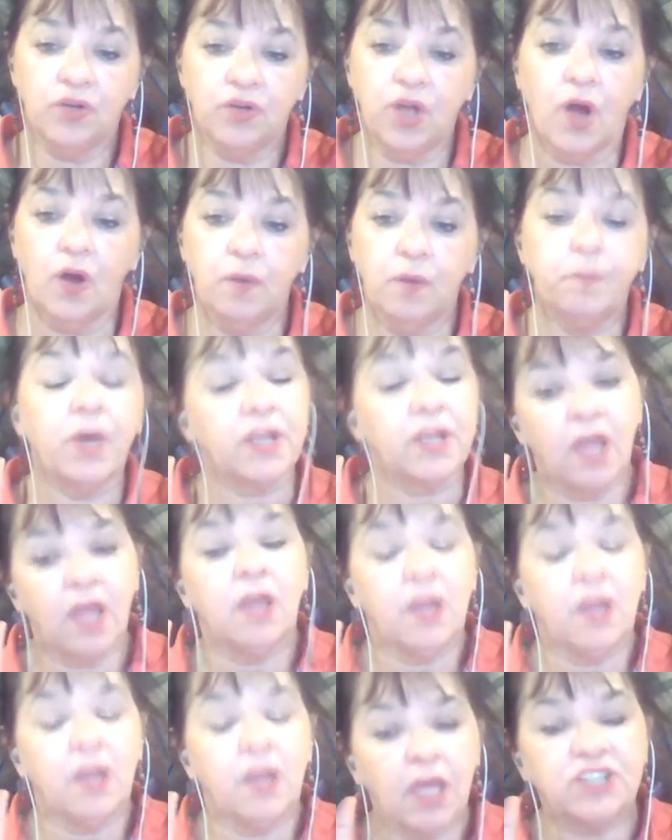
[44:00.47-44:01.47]
No, but
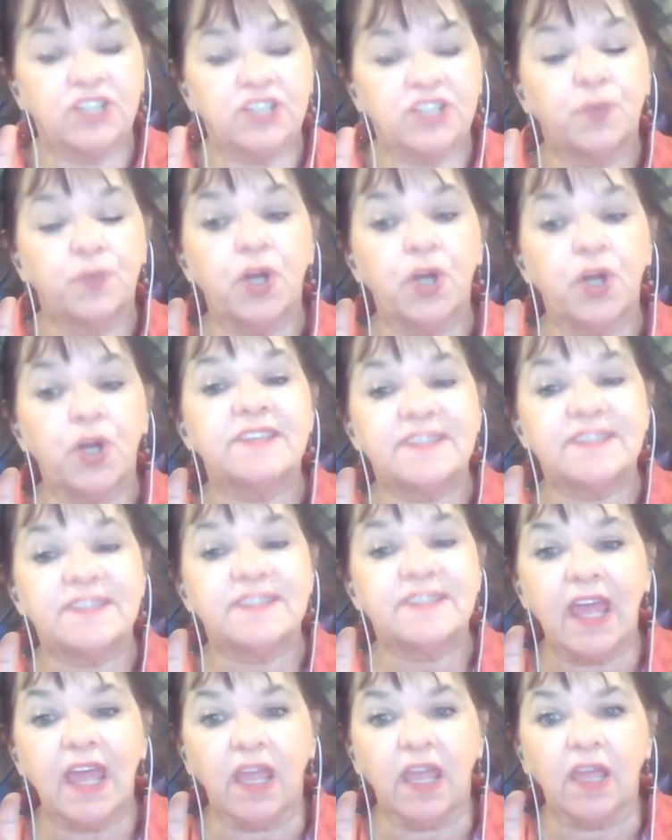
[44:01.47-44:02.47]
it's worth
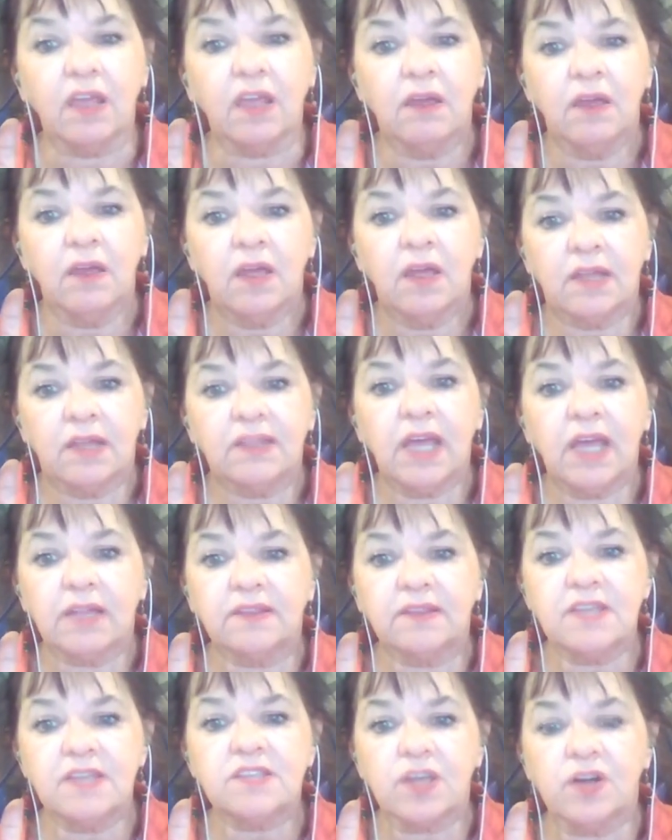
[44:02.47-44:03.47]
saying
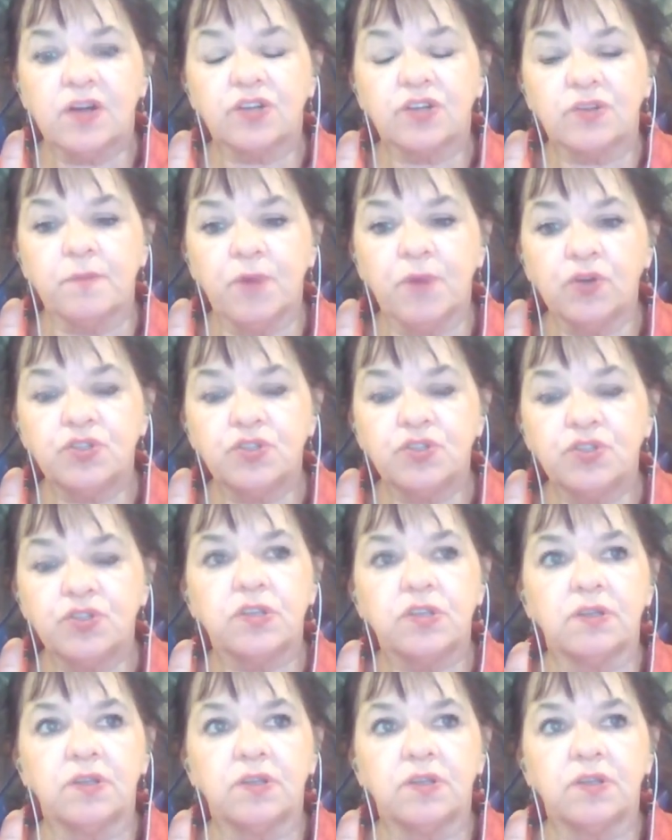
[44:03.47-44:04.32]
that these are the most